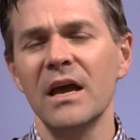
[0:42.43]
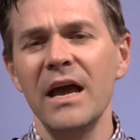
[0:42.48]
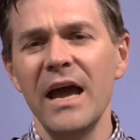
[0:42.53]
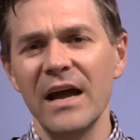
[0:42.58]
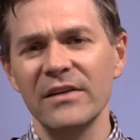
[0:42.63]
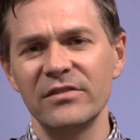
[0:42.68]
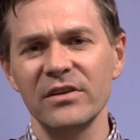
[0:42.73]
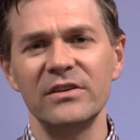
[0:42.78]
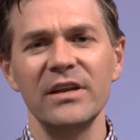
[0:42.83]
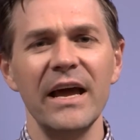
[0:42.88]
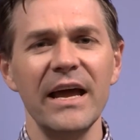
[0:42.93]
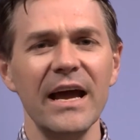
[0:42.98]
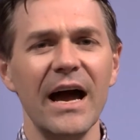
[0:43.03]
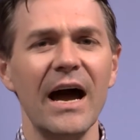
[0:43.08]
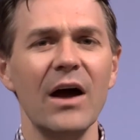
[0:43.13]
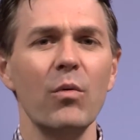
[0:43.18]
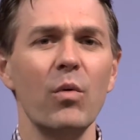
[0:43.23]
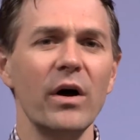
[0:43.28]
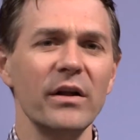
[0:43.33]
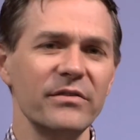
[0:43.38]
And today
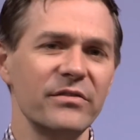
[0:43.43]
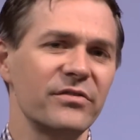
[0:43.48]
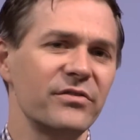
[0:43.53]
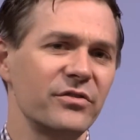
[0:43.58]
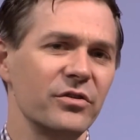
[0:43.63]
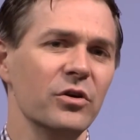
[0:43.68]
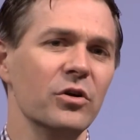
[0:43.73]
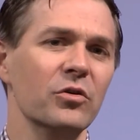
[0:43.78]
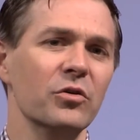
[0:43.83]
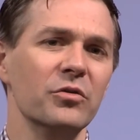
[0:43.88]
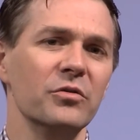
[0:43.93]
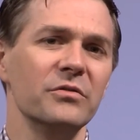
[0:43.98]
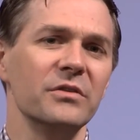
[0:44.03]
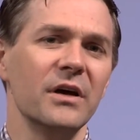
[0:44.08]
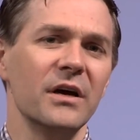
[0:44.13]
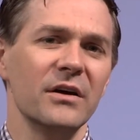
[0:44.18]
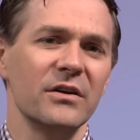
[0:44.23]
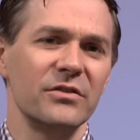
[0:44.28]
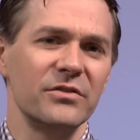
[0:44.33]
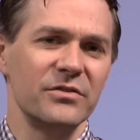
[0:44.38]
I want to
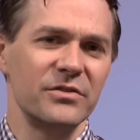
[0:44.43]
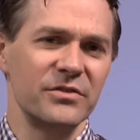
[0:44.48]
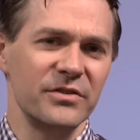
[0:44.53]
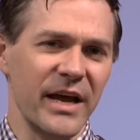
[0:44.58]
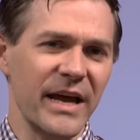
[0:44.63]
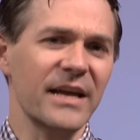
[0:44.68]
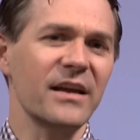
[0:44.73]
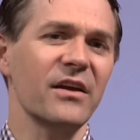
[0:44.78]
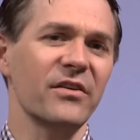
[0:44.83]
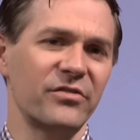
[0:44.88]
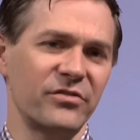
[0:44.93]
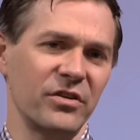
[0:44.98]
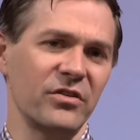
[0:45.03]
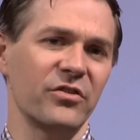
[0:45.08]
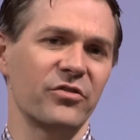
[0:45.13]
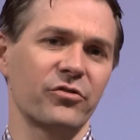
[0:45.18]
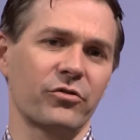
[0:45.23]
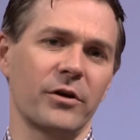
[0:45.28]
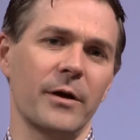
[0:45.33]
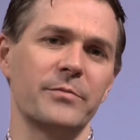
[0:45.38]
take us to the
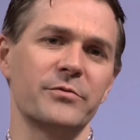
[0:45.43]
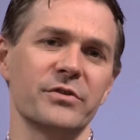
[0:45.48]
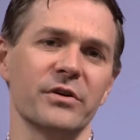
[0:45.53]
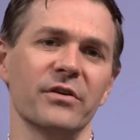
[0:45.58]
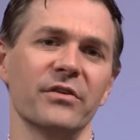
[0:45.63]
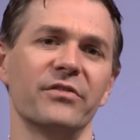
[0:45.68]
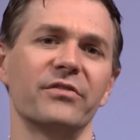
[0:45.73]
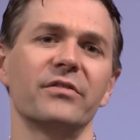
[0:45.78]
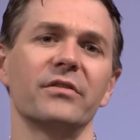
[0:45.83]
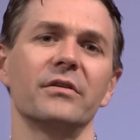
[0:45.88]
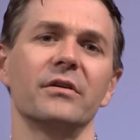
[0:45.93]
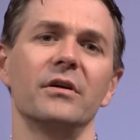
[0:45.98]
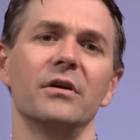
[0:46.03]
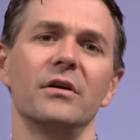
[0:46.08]
scriptures,